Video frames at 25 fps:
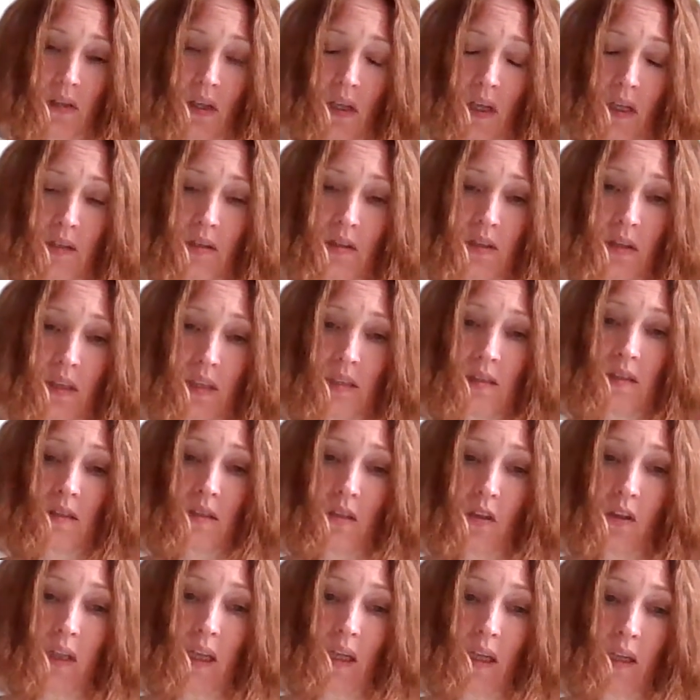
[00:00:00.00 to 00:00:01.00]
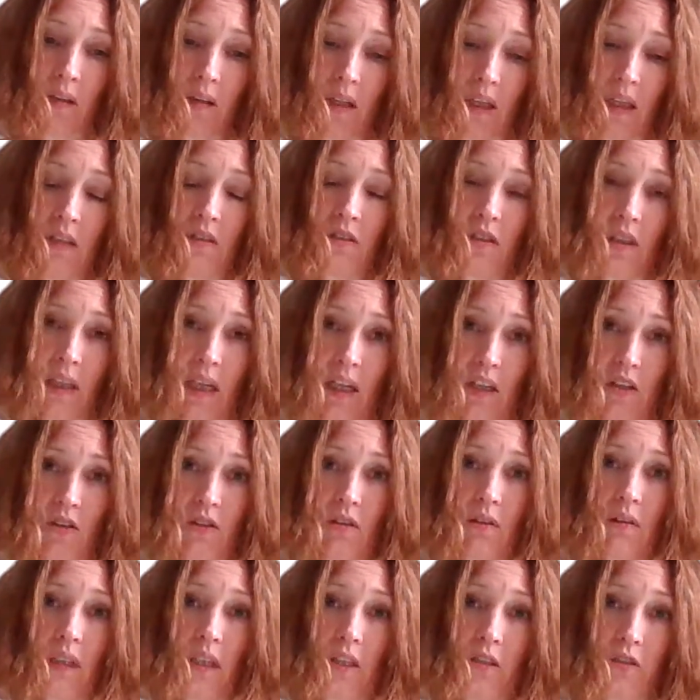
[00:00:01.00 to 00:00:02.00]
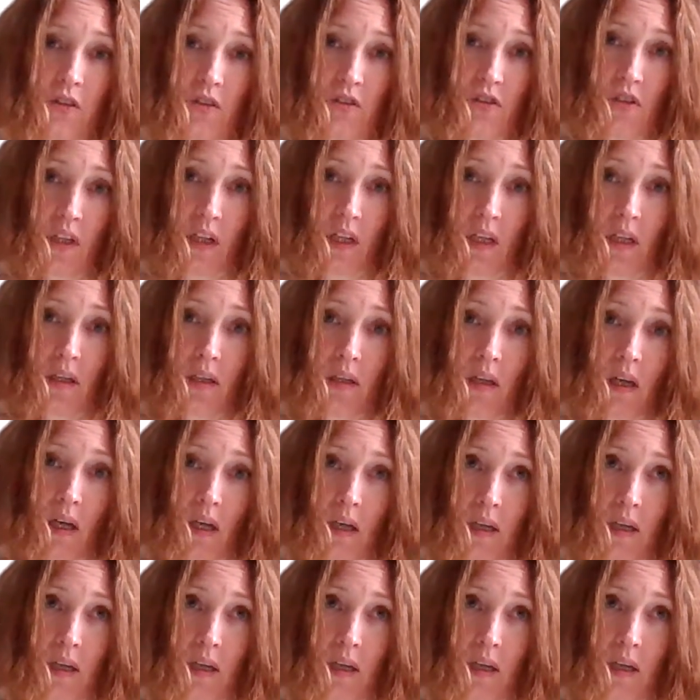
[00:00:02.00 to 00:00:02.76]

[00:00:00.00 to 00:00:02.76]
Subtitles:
And so this is looking at the international literature